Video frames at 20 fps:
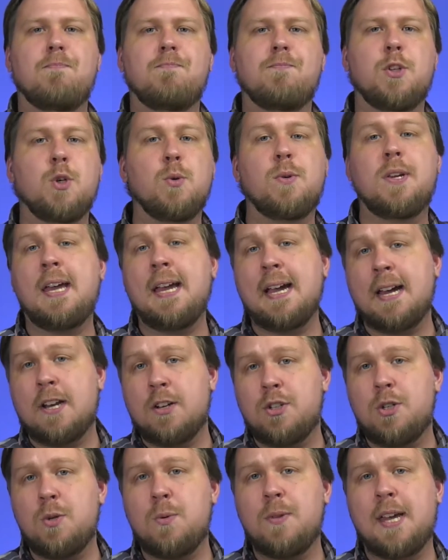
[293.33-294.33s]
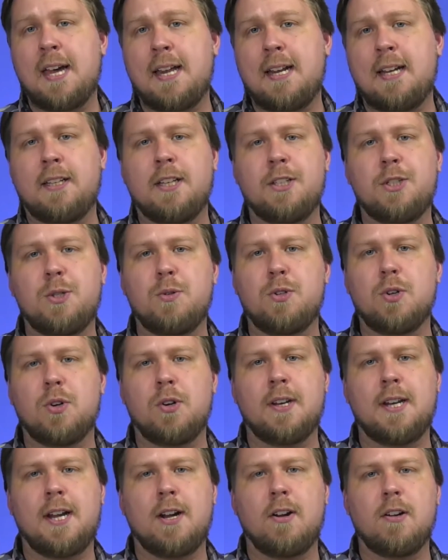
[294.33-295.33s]
you can't do that unless you
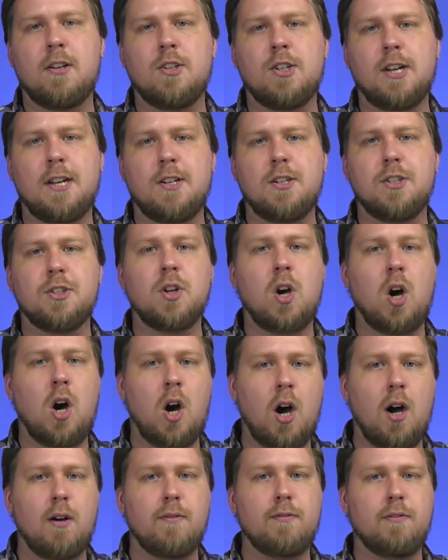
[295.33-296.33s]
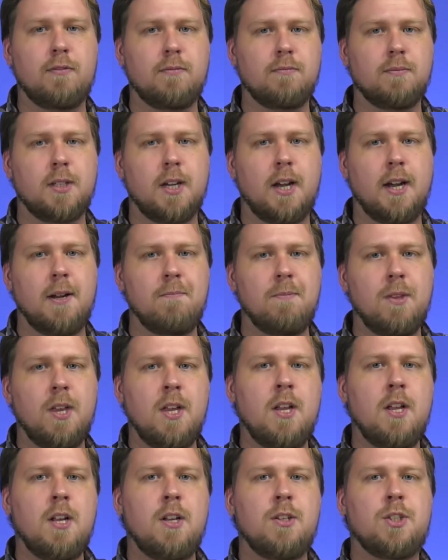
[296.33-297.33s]
turn inherit changes off. Okay,
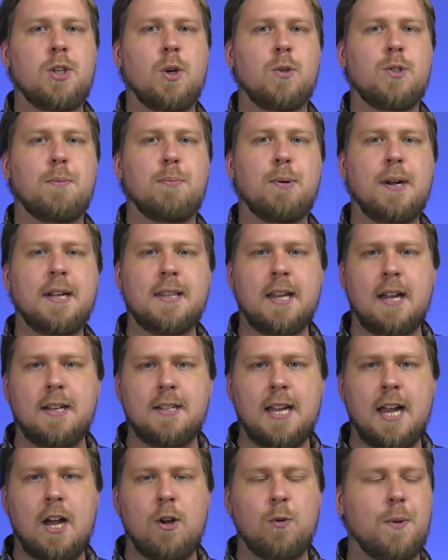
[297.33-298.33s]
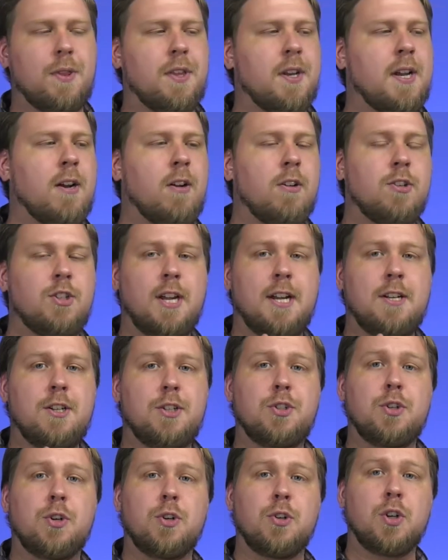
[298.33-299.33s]
so to break that down, with inherit
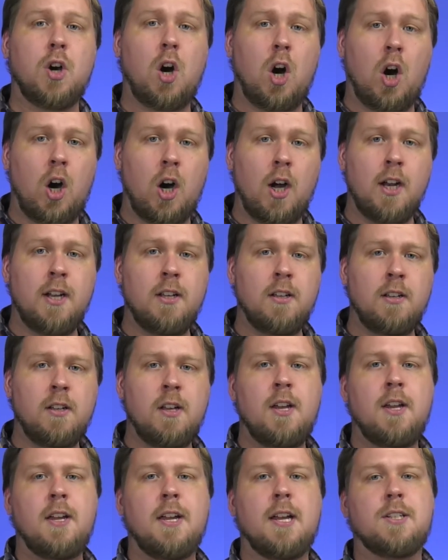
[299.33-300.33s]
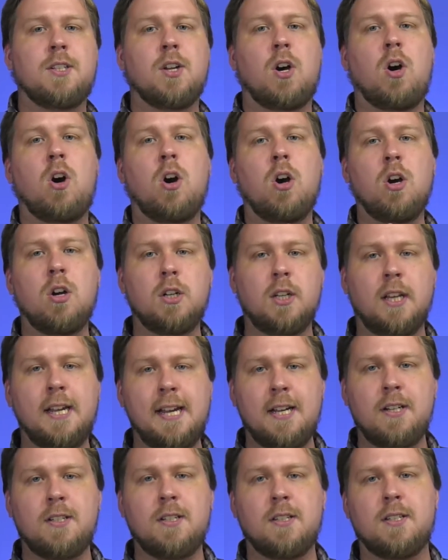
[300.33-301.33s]
changes turned on, it's a hard
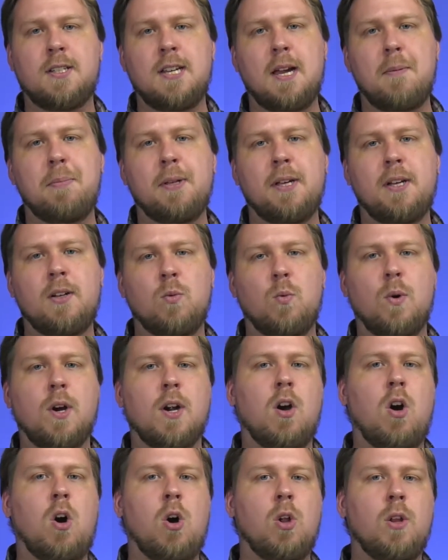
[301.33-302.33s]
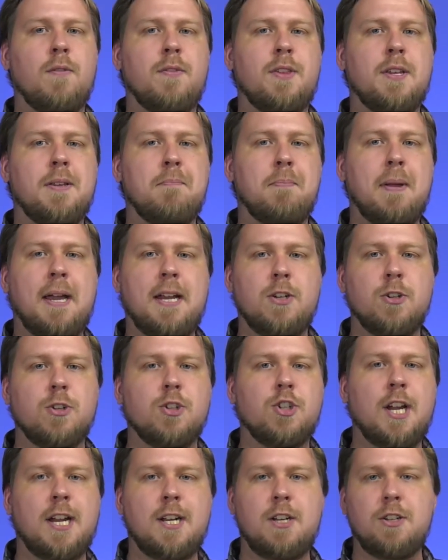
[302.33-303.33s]
link to the template where all of the major
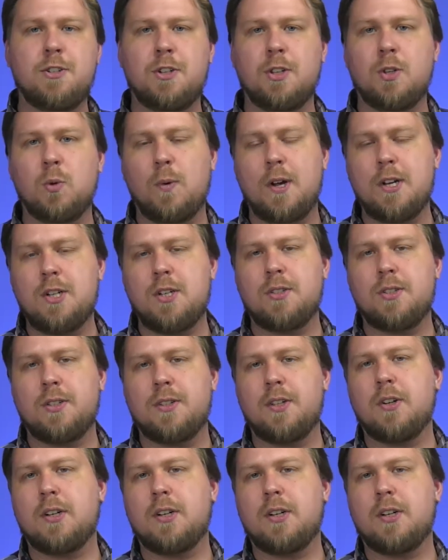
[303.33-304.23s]
changes to the widgets and their